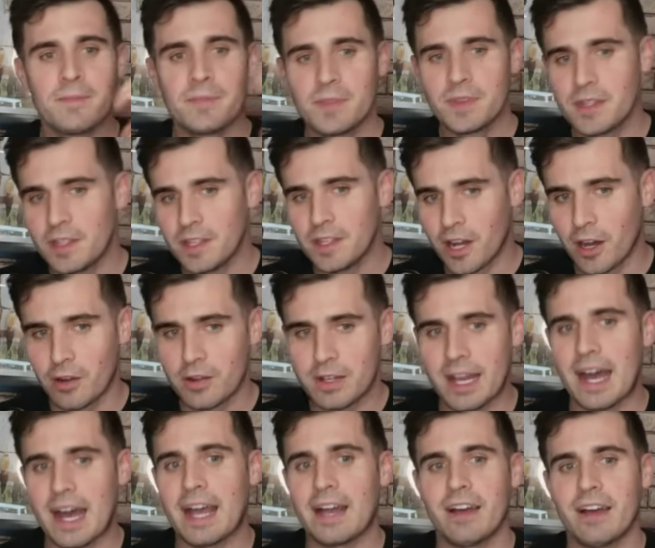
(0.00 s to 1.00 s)
You know,
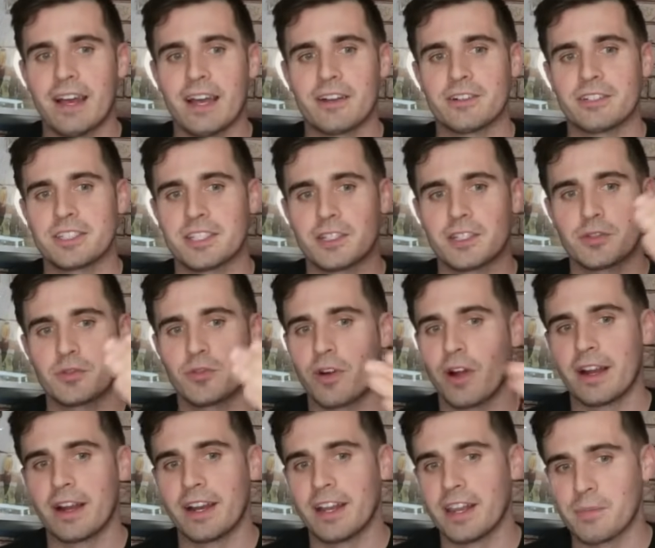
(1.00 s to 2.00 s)
Kyle Anderson's
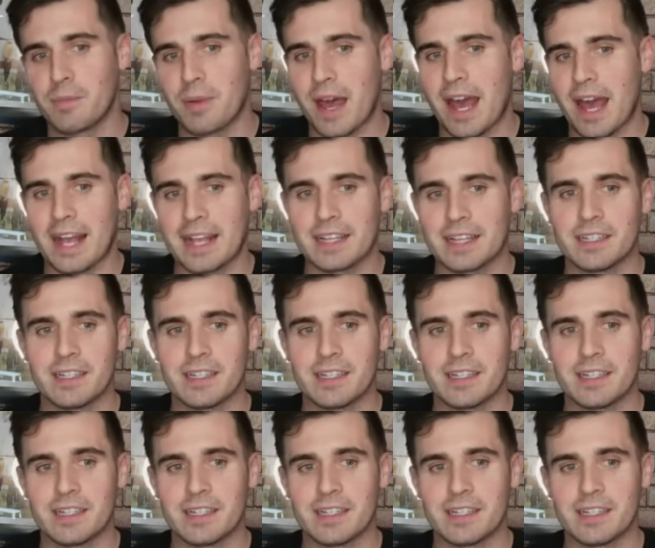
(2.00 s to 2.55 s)
running to the pack